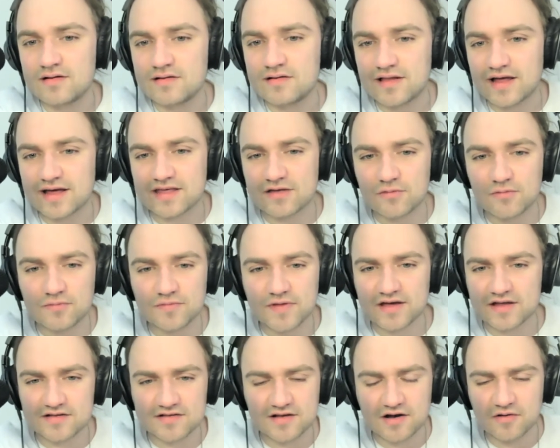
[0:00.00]
Like
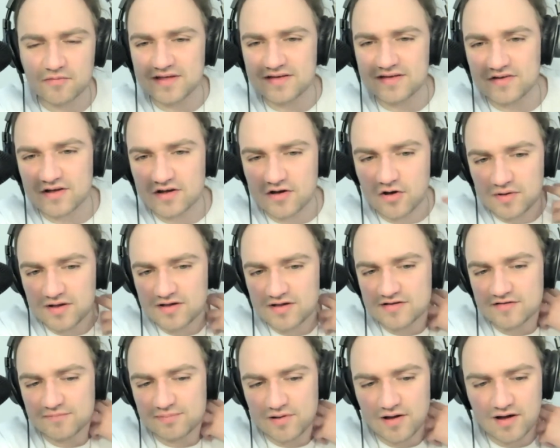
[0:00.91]
it's not really even a
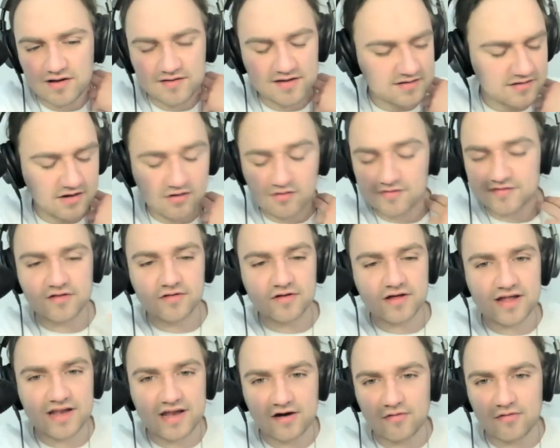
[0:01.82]
cohesive plot. Like all of a sudden
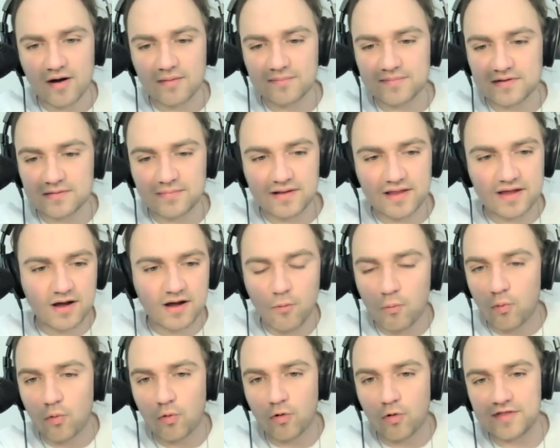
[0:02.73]
they'll get interrupted by like a
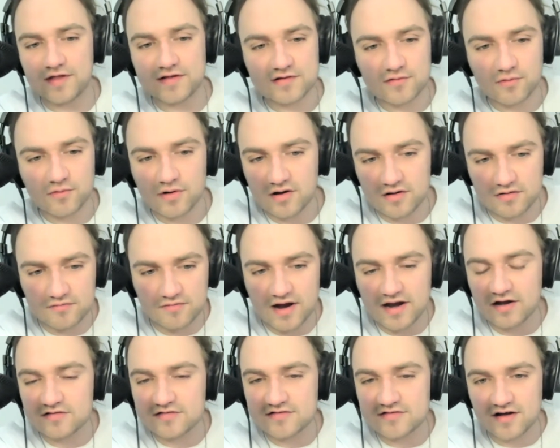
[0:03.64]
war that's going on
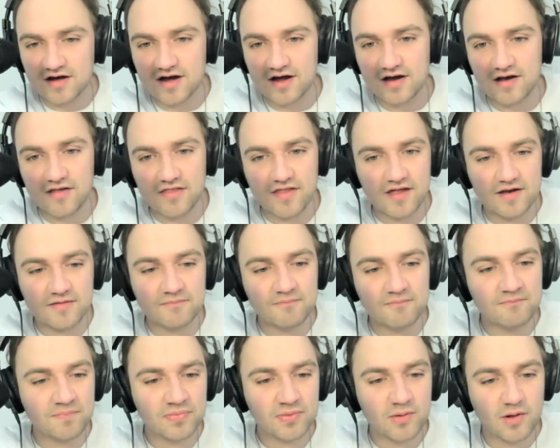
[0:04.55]
right outside and then
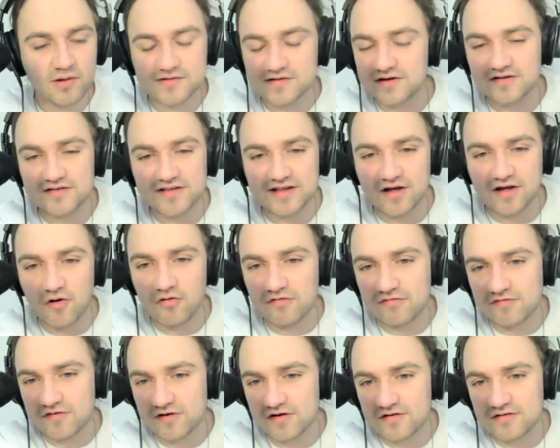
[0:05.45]
all of a sudden it's like
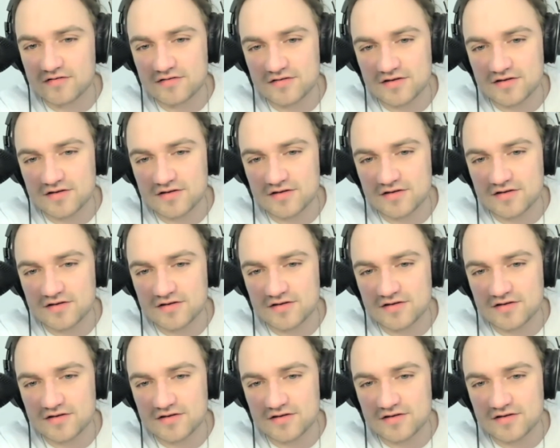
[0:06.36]
over.